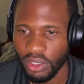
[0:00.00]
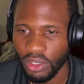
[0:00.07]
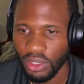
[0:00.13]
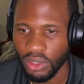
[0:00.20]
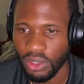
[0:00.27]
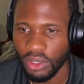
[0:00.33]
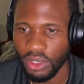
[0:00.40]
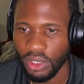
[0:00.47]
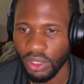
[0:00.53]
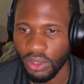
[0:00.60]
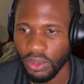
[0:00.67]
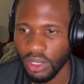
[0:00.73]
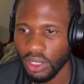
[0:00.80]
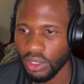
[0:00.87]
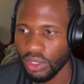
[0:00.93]
you just go
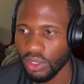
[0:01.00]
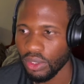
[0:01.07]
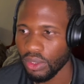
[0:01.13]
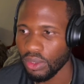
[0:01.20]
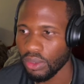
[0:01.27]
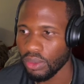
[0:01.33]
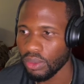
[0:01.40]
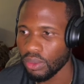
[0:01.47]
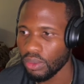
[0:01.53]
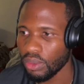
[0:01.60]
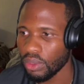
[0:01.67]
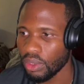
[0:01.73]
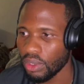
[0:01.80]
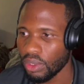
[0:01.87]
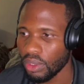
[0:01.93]
into,
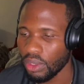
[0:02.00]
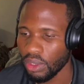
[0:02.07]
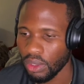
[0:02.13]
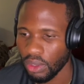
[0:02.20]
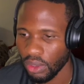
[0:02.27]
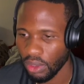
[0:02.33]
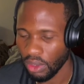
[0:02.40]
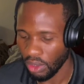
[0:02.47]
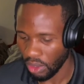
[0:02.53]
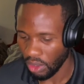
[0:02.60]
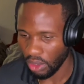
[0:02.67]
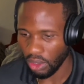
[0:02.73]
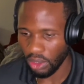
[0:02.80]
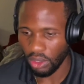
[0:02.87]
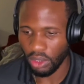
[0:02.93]

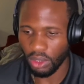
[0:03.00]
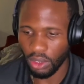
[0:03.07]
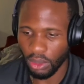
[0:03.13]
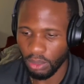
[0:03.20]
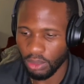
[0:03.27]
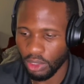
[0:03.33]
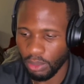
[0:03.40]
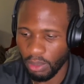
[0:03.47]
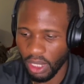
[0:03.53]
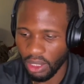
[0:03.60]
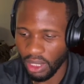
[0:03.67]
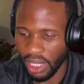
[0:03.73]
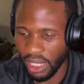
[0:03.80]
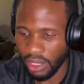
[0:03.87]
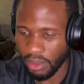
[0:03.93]
you can open
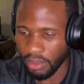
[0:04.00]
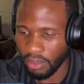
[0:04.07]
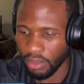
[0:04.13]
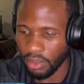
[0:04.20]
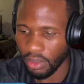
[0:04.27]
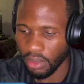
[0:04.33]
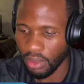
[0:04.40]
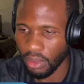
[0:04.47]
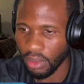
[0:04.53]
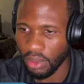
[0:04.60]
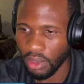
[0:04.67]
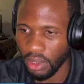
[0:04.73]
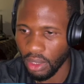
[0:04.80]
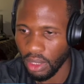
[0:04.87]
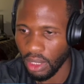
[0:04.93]
Spotlight,
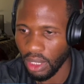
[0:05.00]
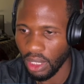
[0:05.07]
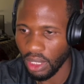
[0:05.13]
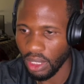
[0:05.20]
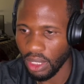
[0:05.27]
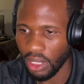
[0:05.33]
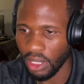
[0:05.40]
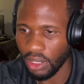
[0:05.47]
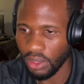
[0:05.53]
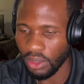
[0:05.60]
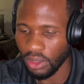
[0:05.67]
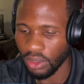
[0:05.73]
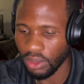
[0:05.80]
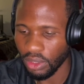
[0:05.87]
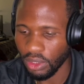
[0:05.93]
and then you
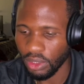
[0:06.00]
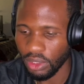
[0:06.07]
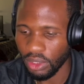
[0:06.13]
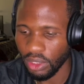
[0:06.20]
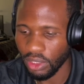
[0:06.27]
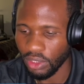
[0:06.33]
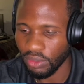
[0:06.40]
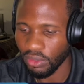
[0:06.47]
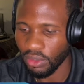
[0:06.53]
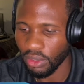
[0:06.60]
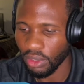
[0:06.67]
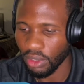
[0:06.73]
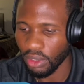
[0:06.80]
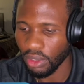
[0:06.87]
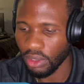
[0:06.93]
can just search
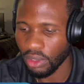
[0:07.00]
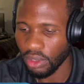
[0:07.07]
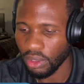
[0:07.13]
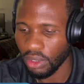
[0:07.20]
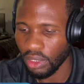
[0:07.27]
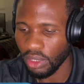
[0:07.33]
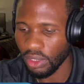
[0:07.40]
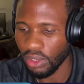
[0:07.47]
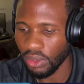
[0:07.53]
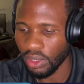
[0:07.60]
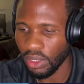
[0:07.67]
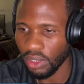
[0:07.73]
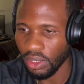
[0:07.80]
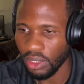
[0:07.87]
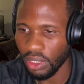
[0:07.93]
for disk
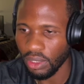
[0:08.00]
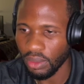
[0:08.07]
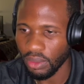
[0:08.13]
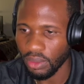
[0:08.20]
utility.